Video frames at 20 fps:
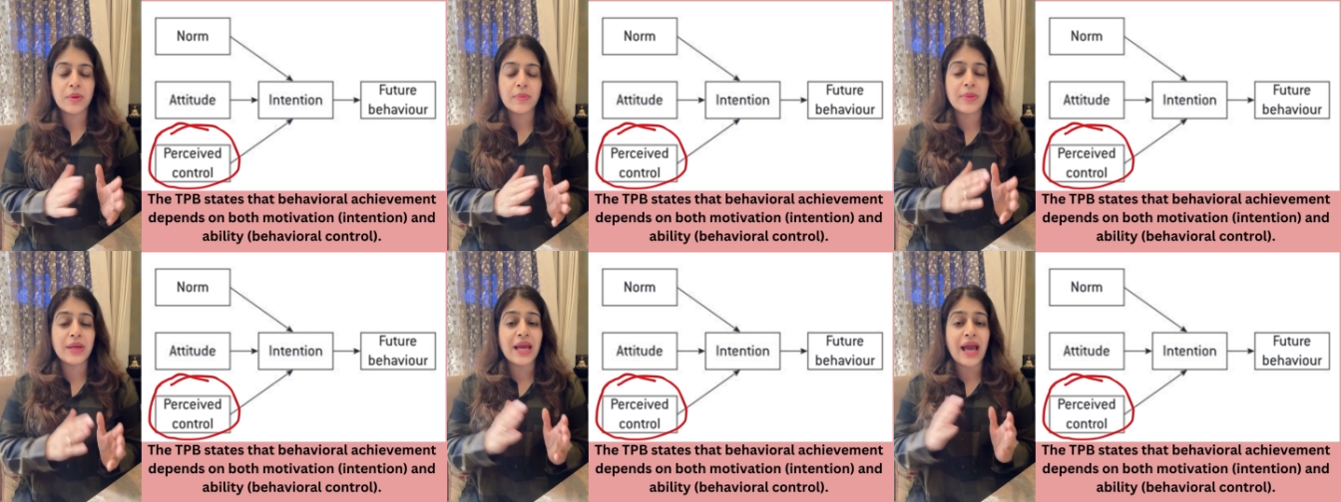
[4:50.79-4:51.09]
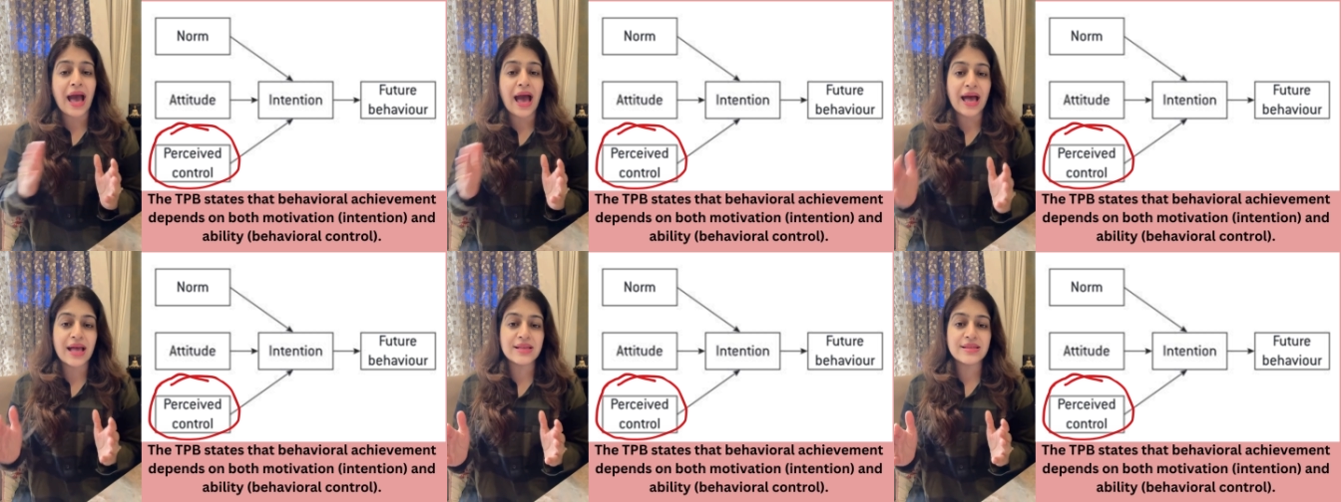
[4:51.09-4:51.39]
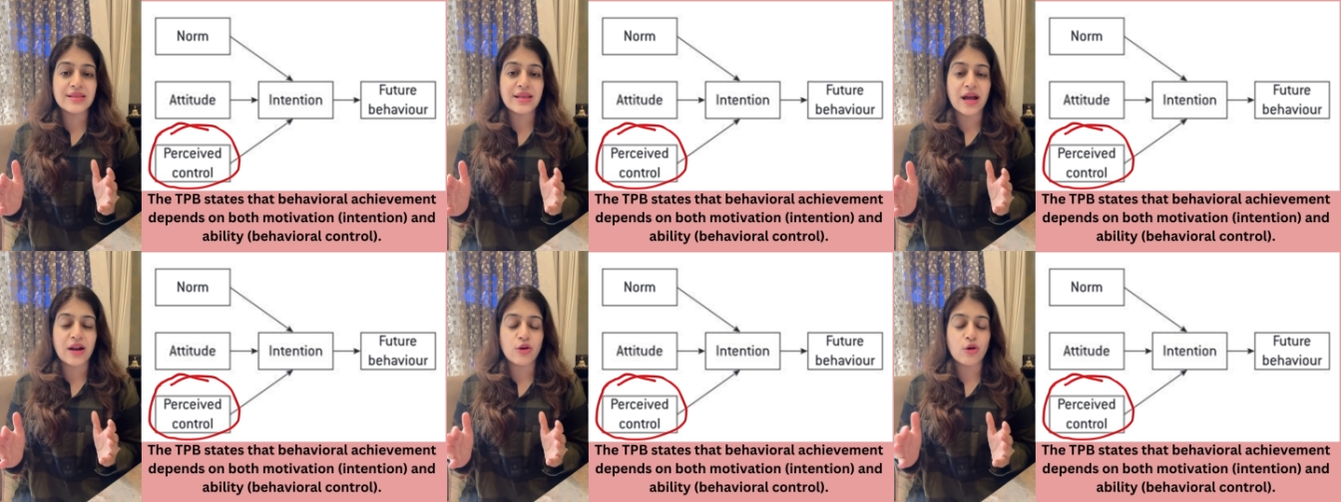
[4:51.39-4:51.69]
B as
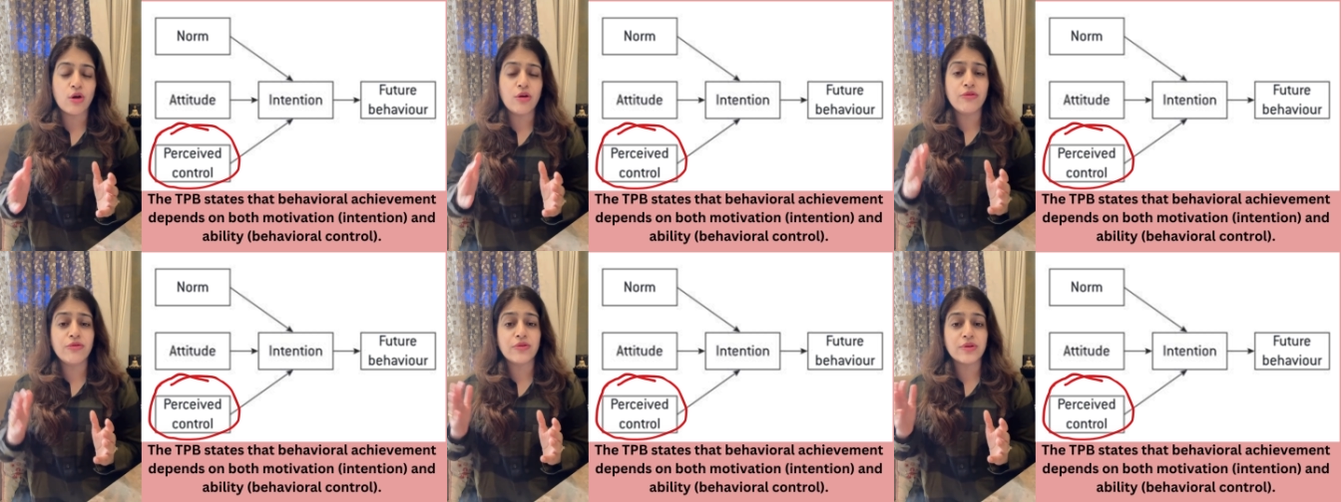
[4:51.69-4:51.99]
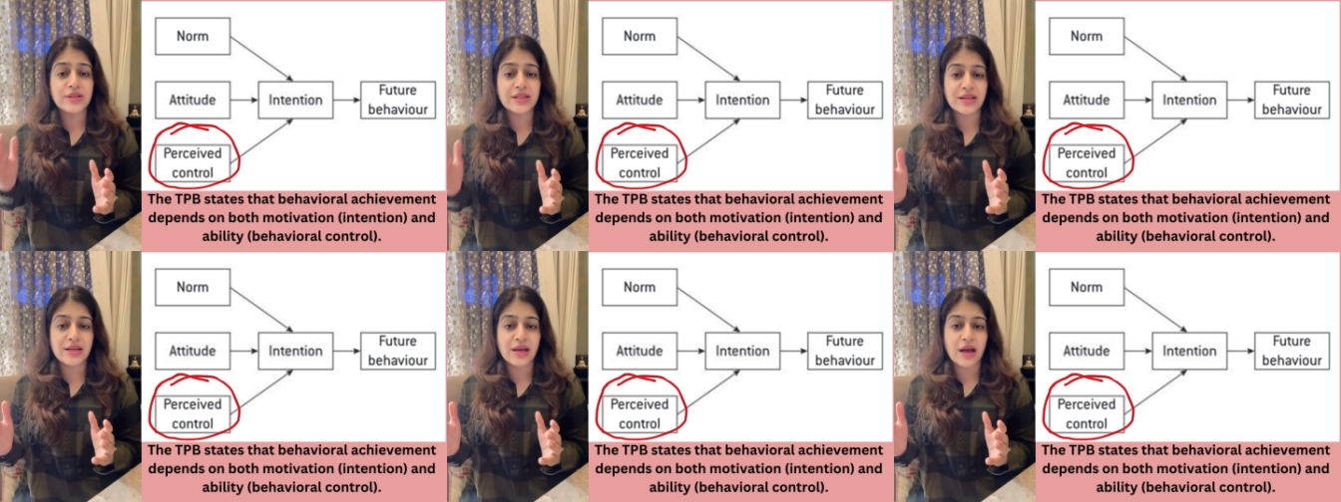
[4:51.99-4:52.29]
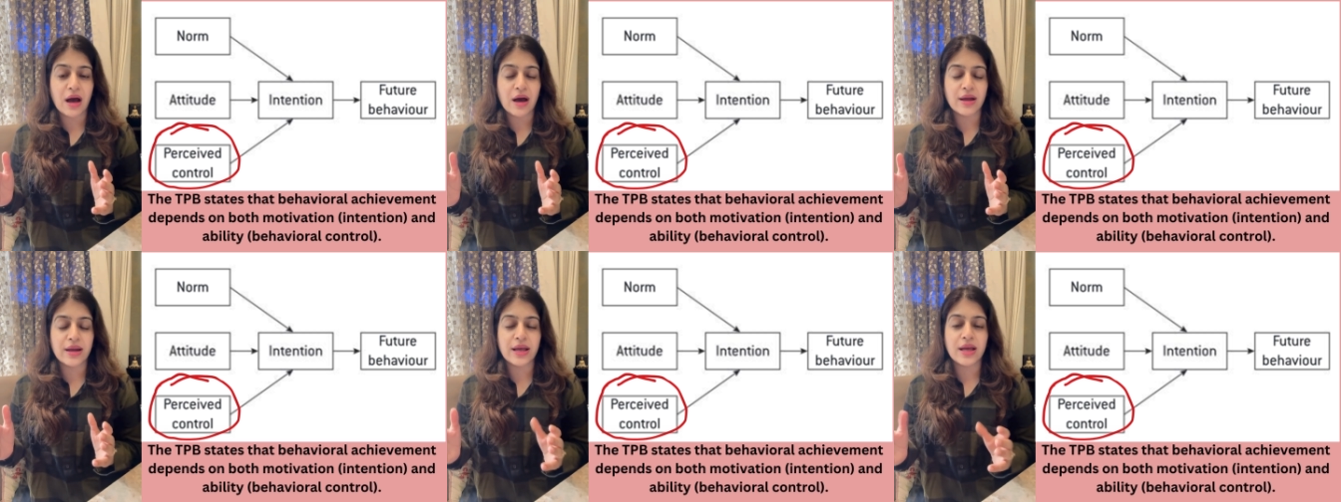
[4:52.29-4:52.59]
that of T
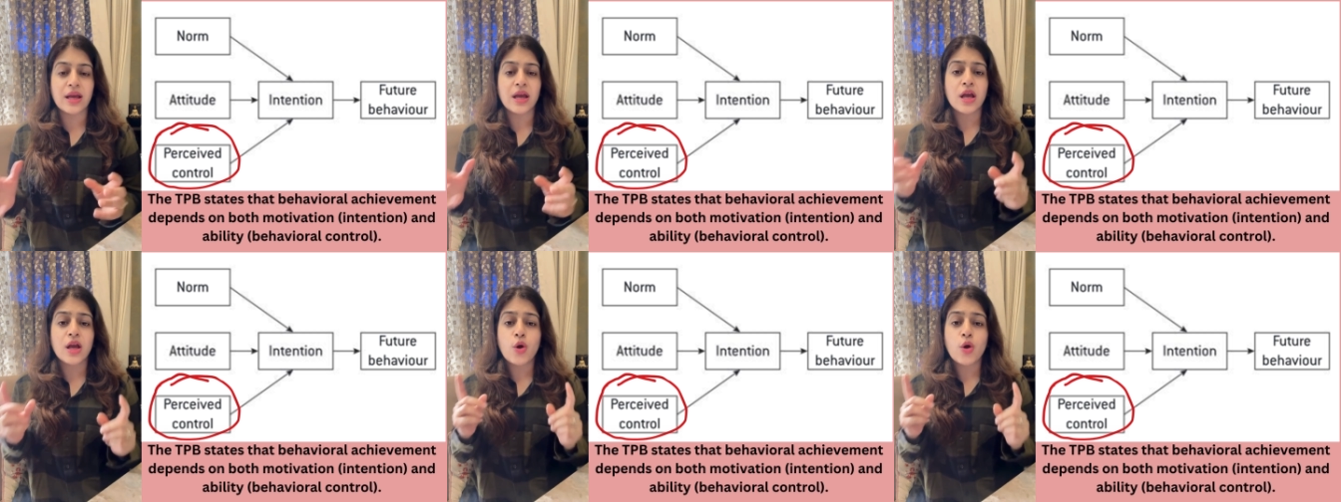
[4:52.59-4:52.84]
R A.